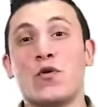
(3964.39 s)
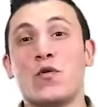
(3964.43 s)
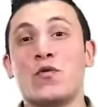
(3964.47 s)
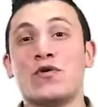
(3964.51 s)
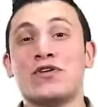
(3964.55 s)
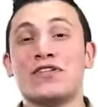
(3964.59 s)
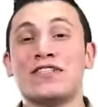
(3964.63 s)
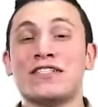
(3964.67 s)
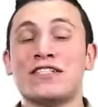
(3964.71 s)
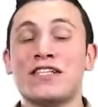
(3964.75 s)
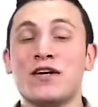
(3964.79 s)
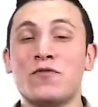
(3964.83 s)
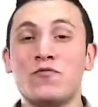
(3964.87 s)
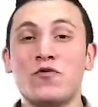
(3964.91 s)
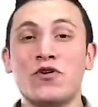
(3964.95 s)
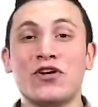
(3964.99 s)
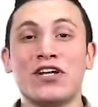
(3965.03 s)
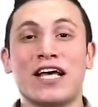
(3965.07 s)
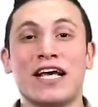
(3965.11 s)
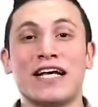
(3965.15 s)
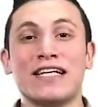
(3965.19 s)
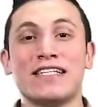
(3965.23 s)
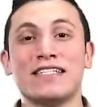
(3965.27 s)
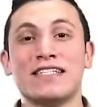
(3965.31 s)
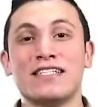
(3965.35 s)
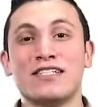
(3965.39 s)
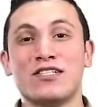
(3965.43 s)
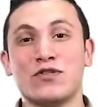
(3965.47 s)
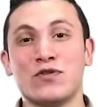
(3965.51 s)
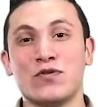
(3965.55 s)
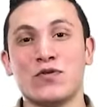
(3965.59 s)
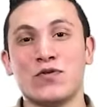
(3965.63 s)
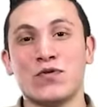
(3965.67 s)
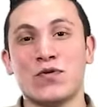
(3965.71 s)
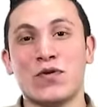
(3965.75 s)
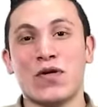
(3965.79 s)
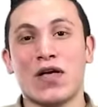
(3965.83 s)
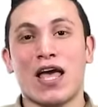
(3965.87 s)
when someone asks
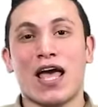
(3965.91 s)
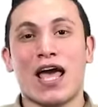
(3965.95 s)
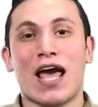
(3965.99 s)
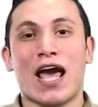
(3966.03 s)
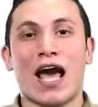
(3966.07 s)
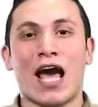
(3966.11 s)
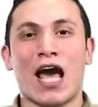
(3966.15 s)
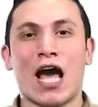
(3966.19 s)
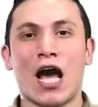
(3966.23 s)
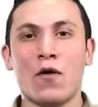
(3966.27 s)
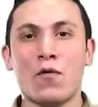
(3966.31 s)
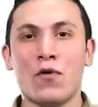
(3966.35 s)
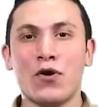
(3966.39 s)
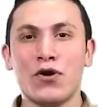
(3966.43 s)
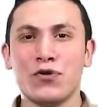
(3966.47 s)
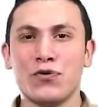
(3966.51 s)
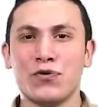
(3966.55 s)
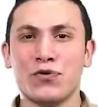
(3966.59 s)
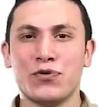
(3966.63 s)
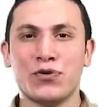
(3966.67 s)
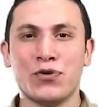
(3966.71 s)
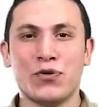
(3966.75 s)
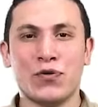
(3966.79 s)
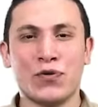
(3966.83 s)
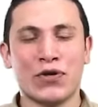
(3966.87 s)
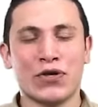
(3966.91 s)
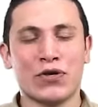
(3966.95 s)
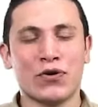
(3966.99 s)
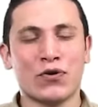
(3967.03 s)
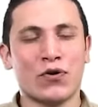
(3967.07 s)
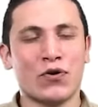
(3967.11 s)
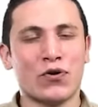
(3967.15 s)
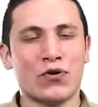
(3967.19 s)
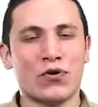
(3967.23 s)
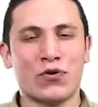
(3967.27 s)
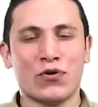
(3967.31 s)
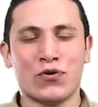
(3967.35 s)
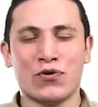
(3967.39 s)
you how are you doing
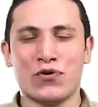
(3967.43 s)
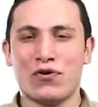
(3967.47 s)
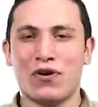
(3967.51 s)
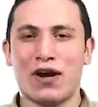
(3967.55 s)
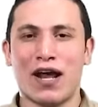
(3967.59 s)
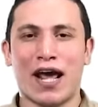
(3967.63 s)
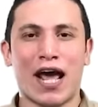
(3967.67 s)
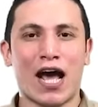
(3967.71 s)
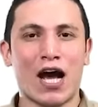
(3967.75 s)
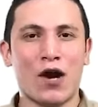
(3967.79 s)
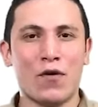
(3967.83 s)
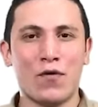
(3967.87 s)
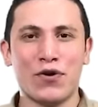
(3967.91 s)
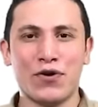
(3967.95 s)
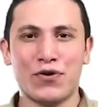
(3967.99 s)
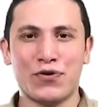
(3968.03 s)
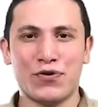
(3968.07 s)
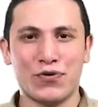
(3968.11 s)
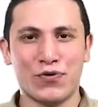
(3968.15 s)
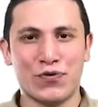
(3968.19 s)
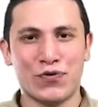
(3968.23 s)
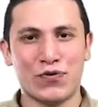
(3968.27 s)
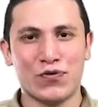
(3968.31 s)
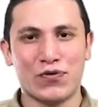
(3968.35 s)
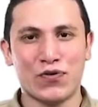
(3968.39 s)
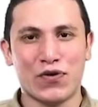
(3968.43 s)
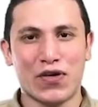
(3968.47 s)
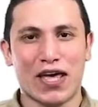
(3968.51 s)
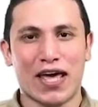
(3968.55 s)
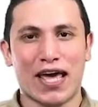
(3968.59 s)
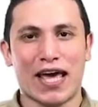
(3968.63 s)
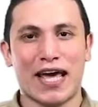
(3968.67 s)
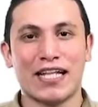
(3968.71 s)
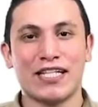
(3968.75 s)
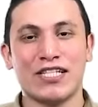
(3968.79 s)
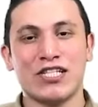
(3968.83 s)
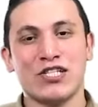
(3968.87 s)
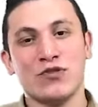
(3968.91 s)
or how are you
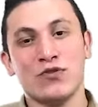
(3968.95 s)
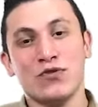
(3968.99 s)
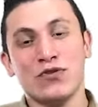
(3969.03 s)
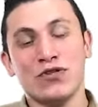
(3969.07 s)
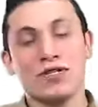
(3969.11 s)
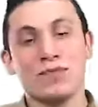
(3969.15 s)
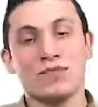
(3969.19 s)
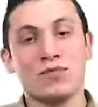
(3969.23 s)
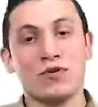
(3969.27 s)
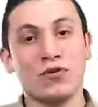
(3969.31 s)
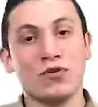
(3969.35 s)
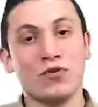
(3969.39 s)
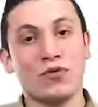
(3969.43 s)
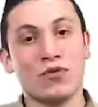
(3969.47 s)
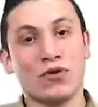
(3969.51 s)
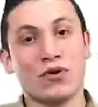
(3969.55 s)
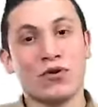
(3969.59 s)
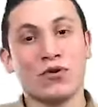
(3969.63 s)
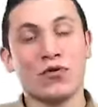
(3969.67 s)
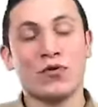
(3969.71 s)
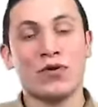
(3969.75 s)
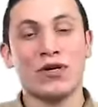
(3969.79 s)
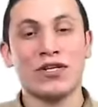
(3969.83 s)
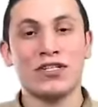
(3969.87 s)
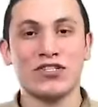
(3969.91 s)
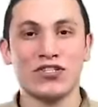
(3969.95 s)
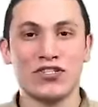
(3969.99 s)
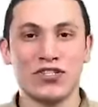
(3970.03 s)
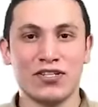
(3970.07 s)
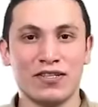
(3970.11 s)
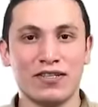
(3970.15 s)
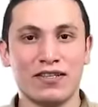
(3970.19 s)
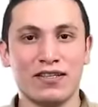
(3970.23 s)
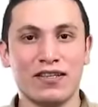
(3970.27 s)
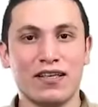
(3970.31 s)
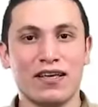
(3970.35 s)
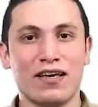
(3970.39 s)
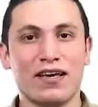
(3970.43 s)
and you respond to their
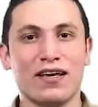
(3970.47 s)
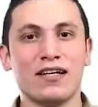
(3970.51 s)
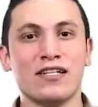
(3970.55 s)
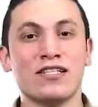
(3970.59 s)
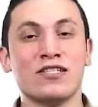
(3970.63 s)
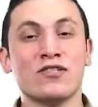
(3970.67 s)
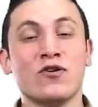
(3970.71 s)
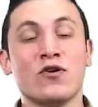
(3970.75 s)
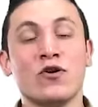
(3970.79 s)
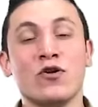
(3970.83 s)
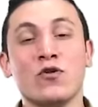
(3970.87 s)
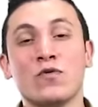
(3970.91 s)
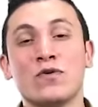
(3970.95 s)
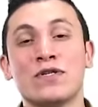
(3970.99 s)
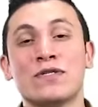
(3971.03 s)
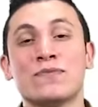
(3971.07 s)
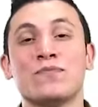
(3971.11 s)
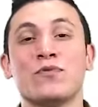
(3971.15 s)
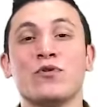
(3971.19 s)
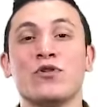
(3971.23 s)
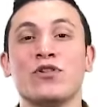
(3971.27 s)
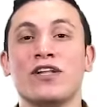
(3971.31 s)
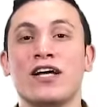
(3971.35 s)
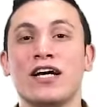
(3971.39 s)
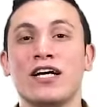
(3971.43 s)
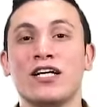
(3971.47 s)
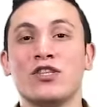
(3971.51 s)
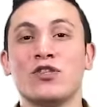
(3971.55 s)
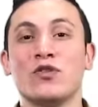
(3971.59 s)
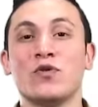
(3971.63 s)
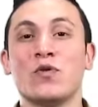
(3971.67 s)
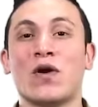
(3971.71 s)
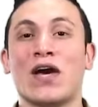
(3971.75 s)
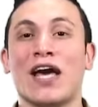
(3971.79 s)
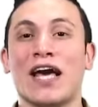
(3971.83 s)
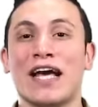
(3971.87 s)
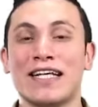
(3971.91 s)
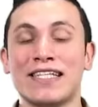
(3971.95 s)
question it's always polite to
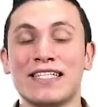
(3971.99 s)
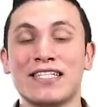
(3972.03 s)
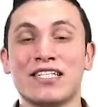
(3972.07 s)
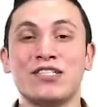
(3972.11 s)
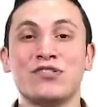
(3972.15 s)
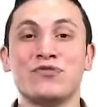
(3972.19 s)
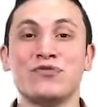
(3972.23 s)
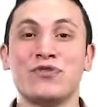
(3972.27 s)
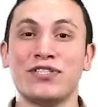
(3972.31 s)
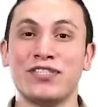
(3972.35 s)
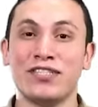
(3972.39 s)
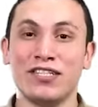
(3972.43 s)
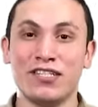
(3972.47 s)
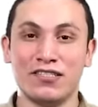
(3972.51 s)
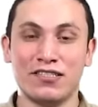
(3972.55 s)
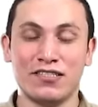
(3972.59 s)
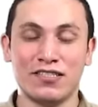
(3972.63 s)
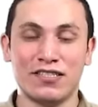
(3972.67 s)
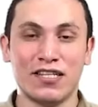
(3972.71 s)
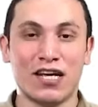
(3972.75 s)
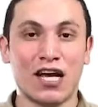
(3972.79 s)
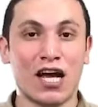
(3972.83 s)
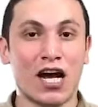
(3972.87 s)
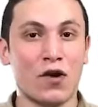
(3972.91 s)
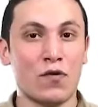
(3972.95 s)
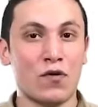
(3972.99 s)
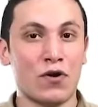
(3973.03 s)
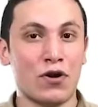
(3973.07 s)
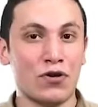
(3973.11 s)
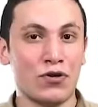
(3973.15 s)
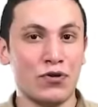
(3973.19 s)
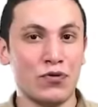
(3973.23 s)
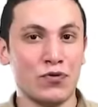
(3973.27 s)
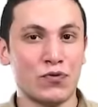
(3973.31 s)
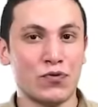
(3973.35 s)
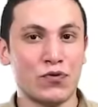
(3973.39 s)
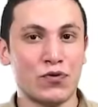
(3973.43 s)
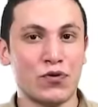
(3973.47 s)
ask in return how are
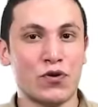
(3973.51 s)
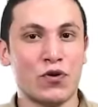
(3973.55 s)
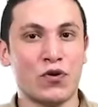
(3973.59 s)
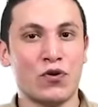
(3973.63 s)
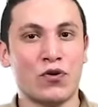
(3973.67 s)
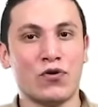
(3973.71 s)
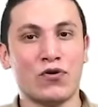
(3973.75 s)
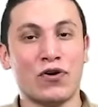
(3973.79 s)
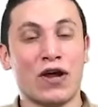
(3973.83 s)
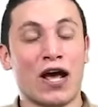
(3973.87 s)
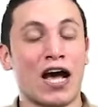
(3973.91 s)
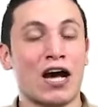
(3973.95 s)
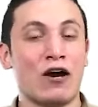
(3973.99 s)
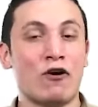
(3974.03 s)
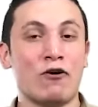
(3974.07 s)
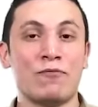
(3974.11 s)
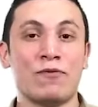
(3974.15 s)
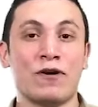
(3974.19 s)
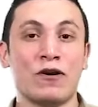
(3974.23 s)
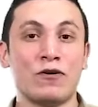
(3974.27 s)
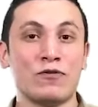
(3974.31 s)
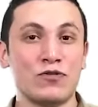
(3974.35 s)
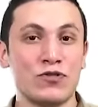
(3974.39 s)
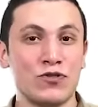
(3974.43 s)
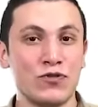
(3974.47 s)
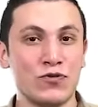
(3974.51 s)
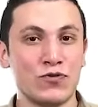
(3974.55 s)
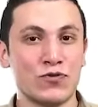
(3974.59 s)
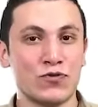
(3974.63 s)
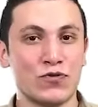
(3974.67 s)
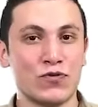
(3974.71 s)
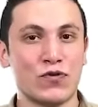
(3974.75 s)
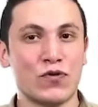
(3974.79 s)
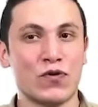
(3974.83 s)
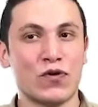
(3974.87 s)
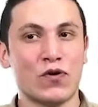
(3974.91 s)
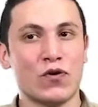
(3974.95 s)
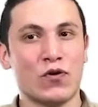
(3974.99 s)
you or how about you
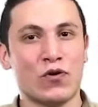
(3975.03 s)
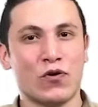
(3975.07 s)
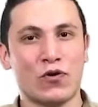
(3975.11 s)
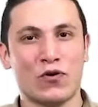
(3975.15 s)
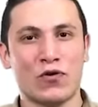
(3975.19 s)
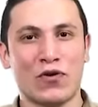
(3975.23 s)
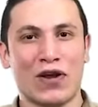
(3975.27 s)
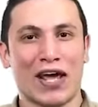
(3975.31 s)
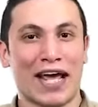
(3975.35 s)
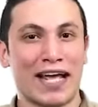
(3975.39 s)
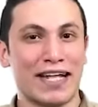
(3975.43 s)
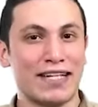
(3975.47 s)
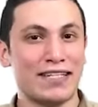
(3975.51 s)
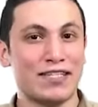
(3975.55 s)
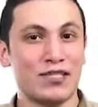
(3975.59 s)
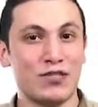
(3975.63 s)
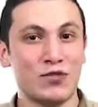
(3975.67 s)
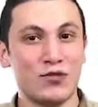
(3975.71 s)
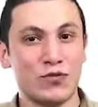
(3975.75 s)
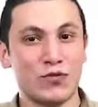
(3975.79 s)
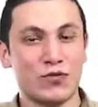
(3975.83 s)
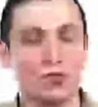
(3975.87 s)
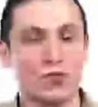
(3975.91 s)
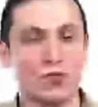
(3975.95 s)
or and you